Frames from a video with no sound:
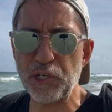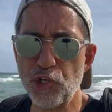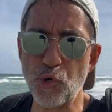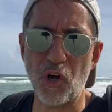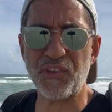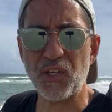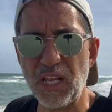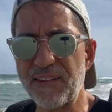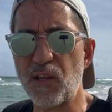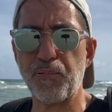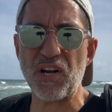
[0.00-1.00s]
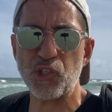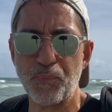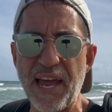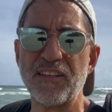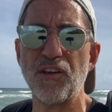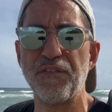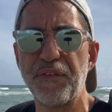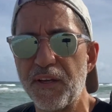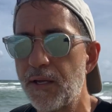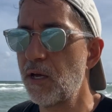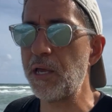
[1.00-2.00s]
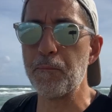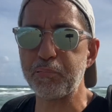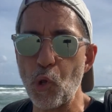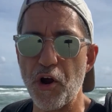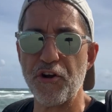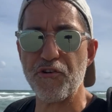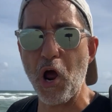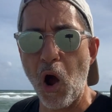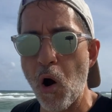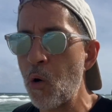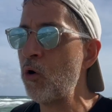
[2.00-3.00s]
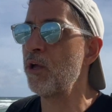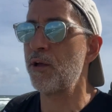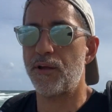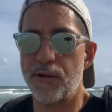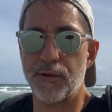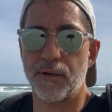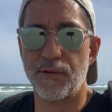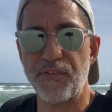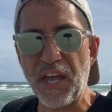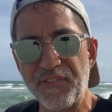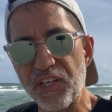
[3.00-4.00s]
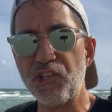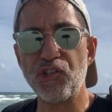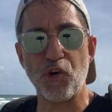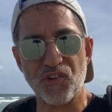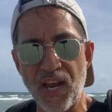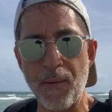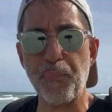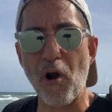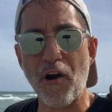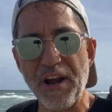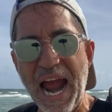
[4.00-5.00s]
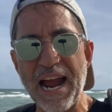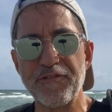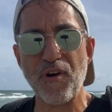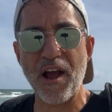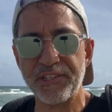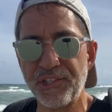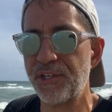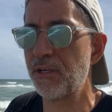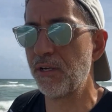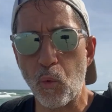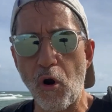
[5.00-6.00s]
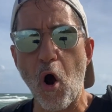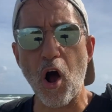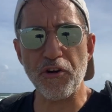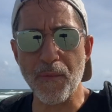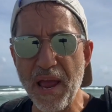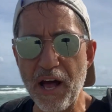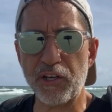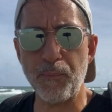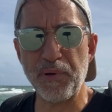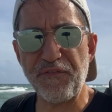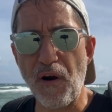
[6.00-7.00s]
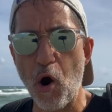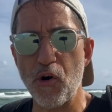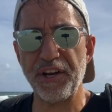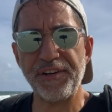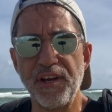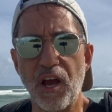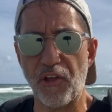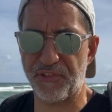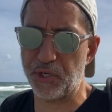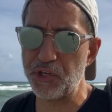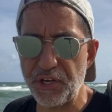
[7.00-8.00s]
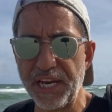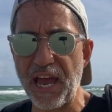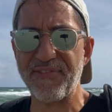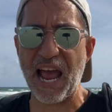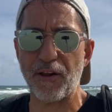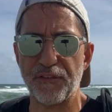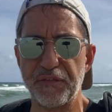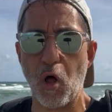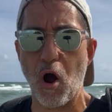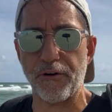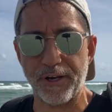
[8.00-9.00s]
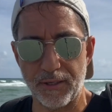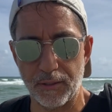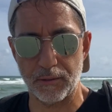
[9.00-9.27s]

Be sure to let the prospective employer know that this is your temporary address where all your mail can be forwarded until you get down to Florida.